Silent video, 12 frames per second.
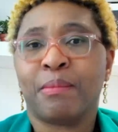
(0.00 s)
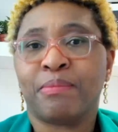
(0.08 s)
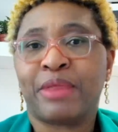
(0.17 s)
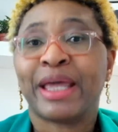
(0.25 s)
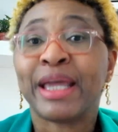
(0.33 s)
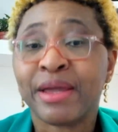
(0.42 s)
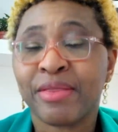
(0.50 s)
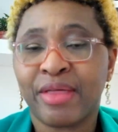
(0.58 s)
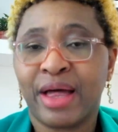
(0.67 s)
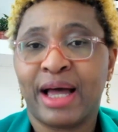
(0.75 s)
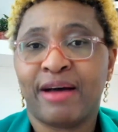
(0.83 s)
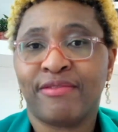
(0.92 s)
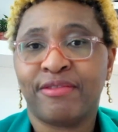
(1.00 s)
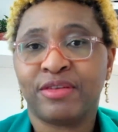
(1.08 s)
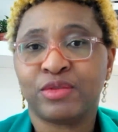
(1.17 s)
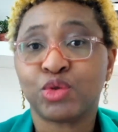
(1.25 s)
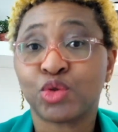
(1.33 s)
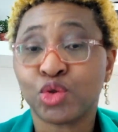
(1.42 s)
They either have
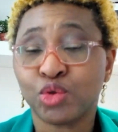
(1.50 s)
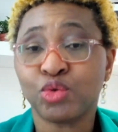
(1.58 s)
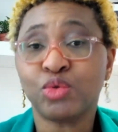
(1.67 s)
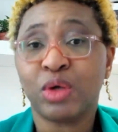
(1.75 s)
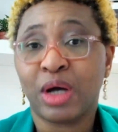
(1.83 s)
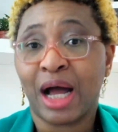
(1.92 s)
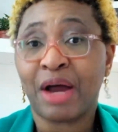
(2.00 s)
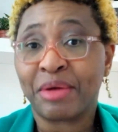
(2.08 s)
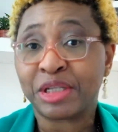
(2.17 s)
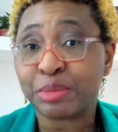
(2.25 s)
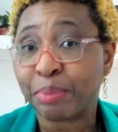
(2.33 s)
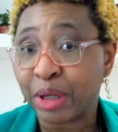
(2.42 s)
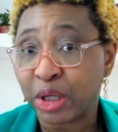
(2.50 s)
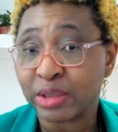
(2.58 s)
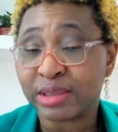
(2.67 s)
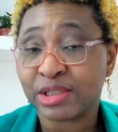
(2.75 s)
two Rh plus